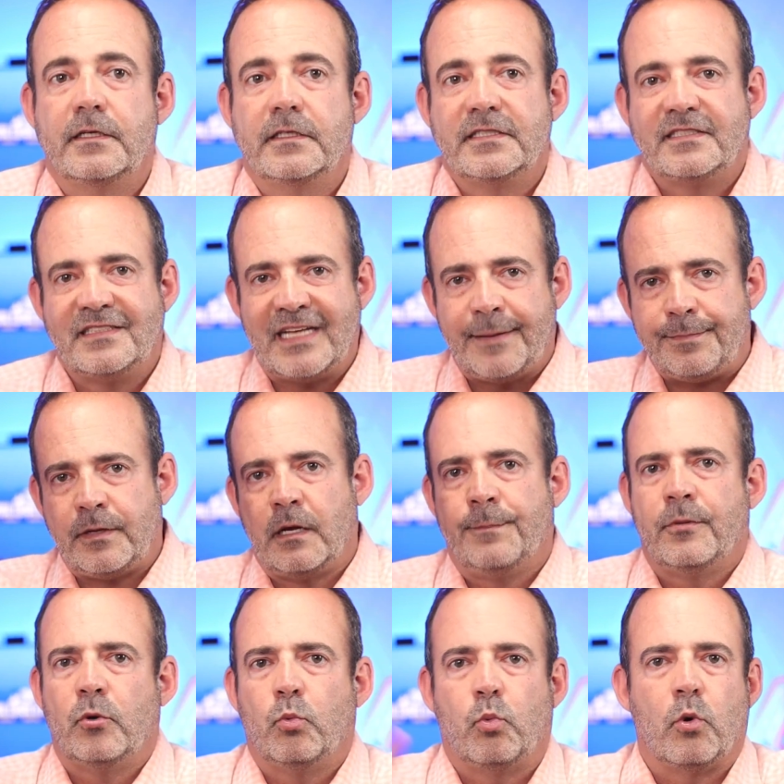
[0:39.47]
Step
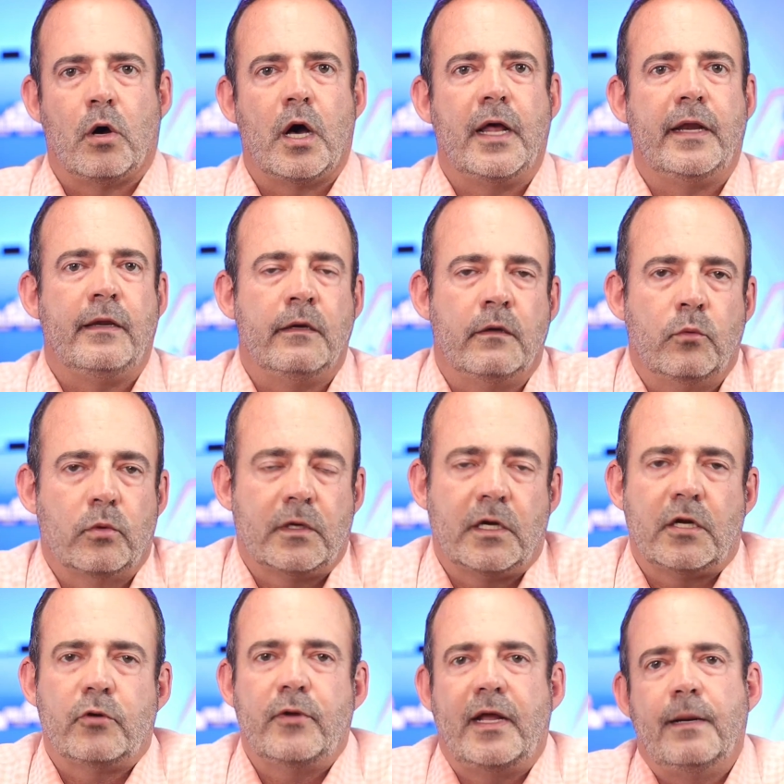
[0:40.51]
number 1, we're
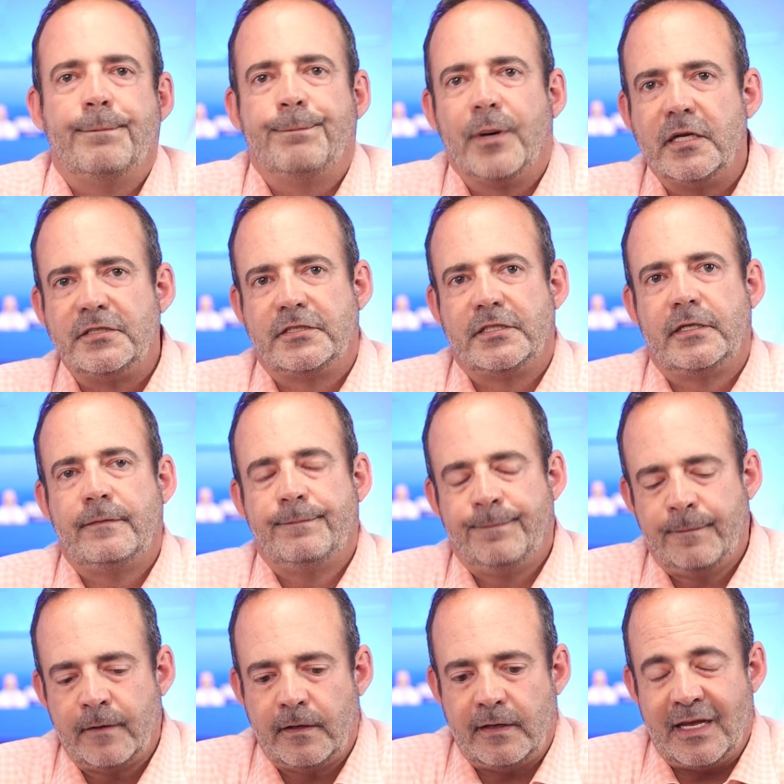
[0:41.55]
going to create a budget.
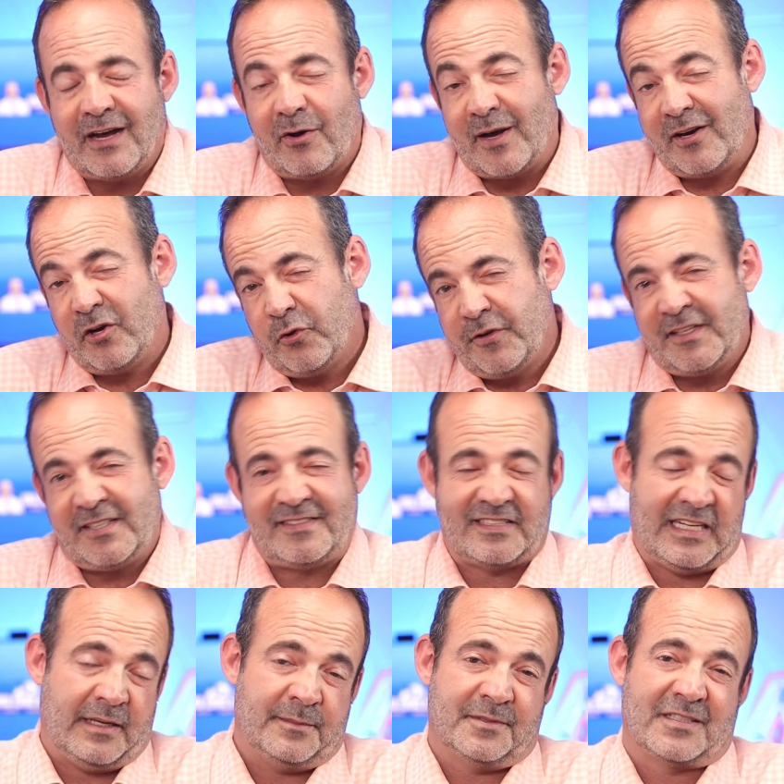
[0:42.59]
Now, I know this
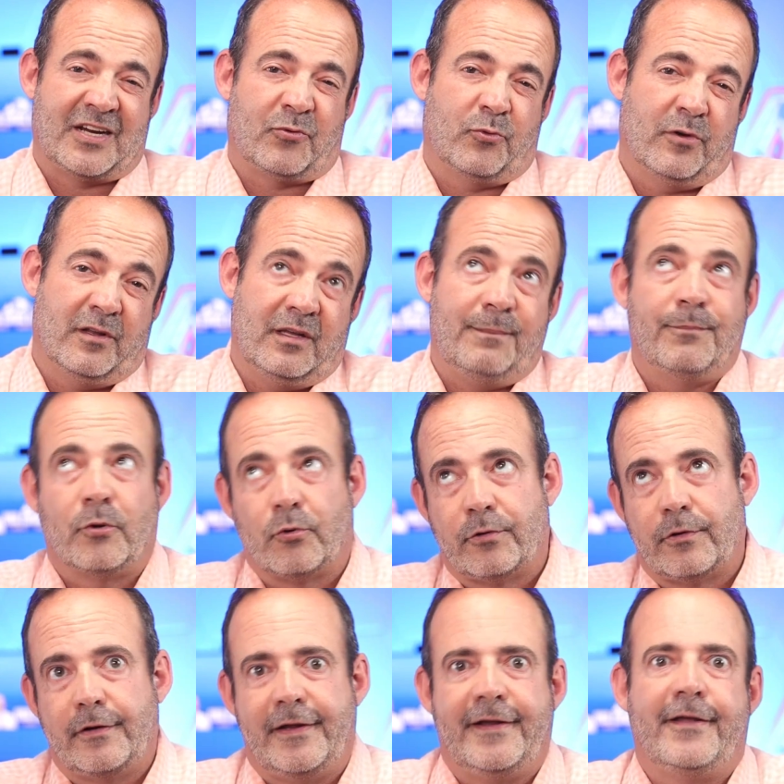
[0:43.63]
seems like really
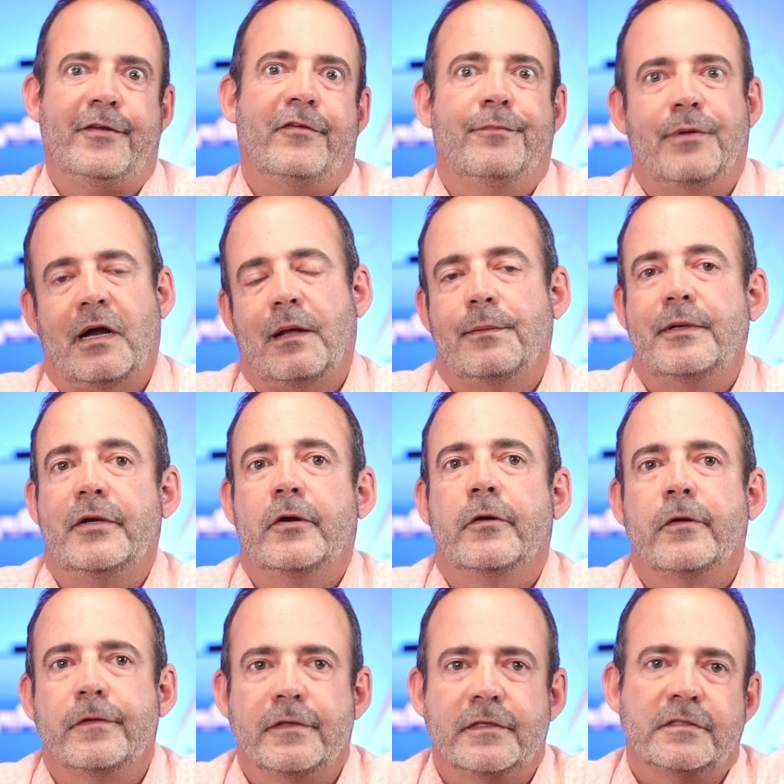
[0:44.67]
boring and you probably
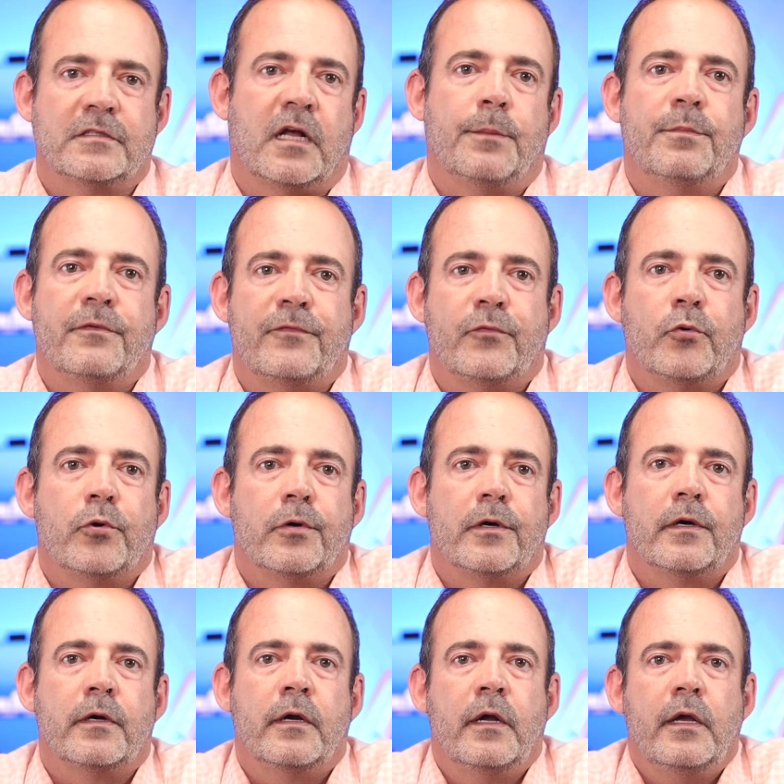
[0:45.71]
heard this all
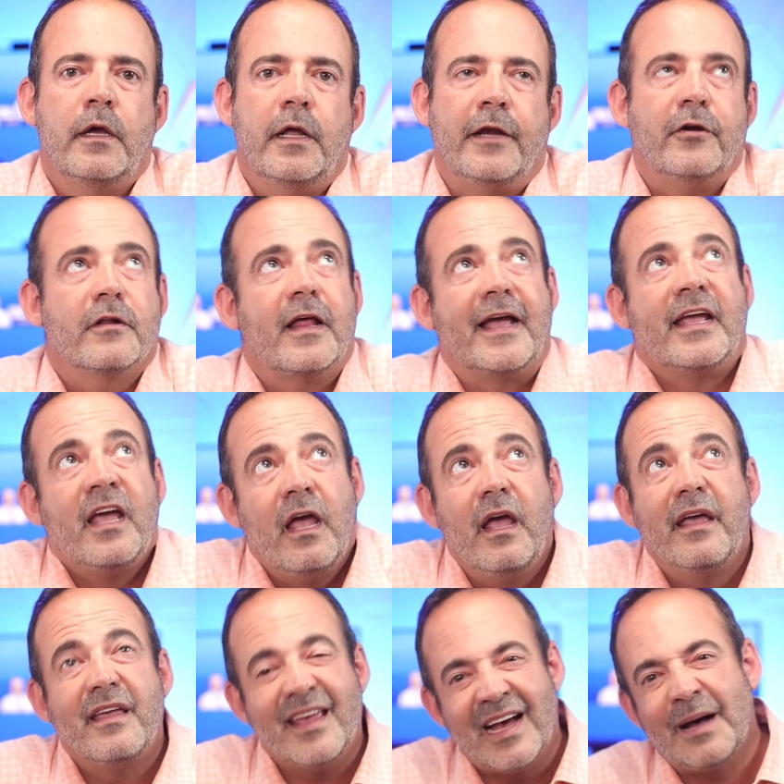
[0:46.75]
before, and you're like,
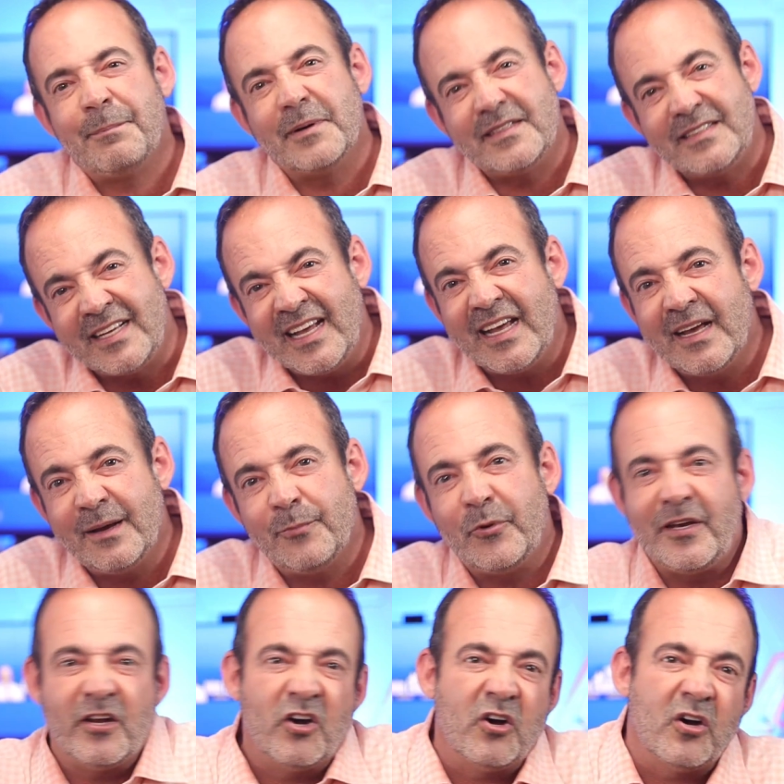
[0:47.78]
yeah, but Tim,
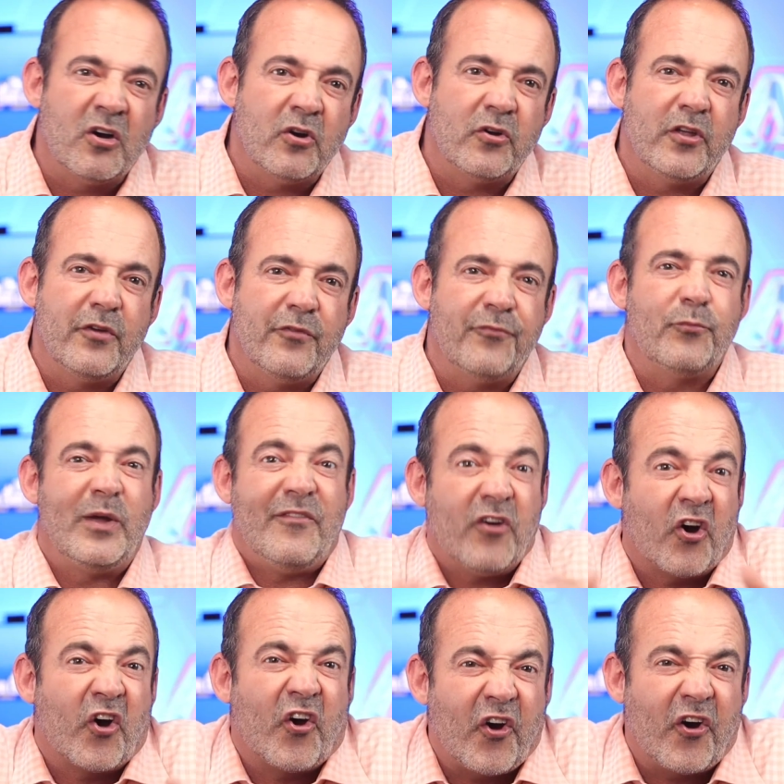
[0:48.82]
we know, we've
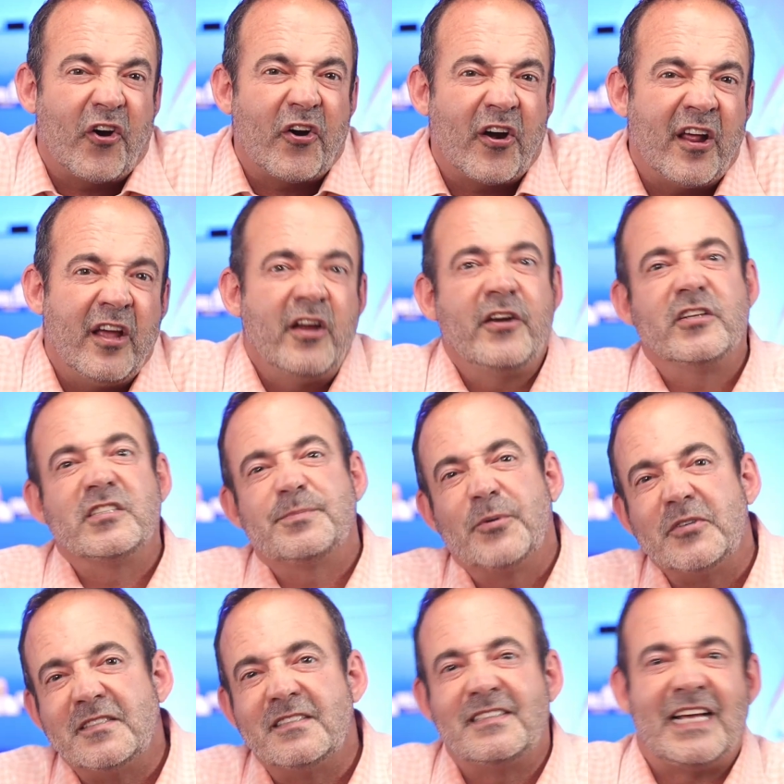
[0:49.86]
heard you're
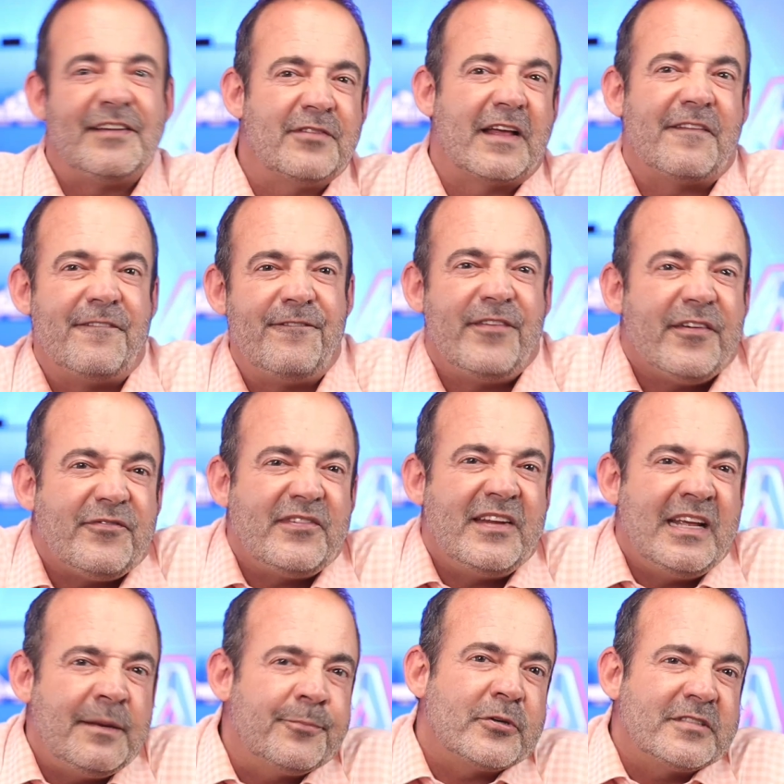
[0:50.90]
supposed to save like
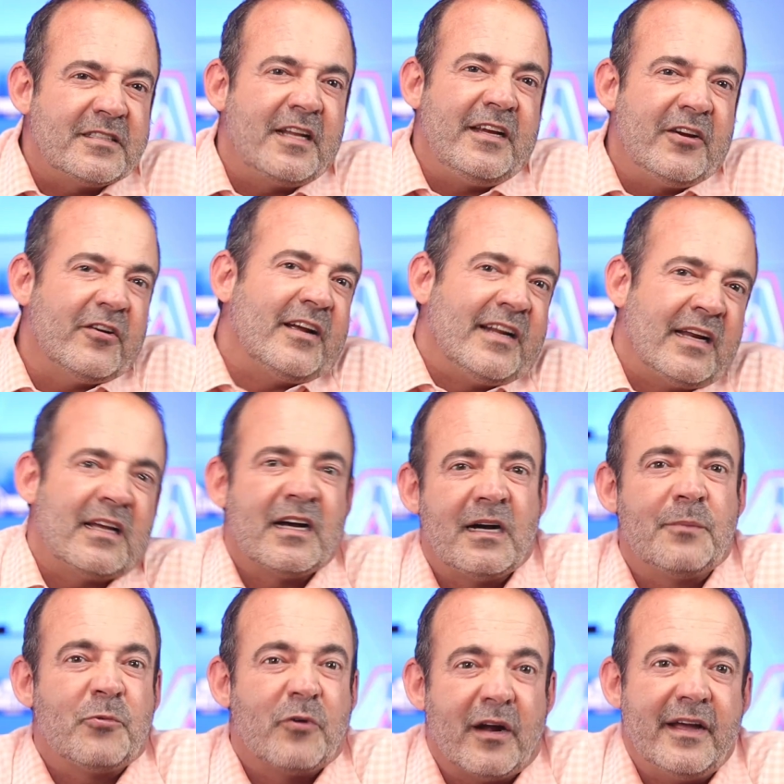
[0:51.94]
15% of your
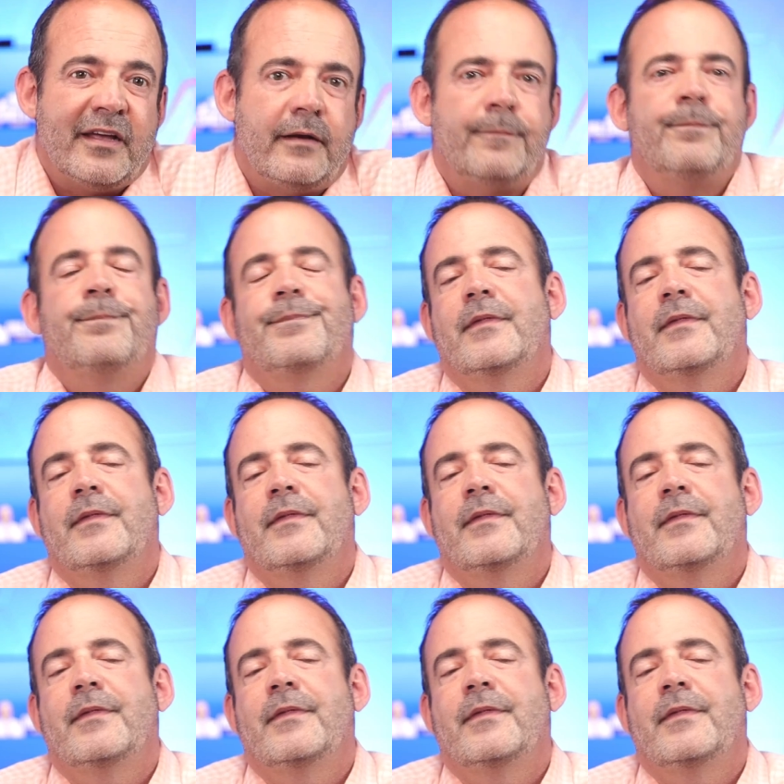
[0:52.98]
income, right?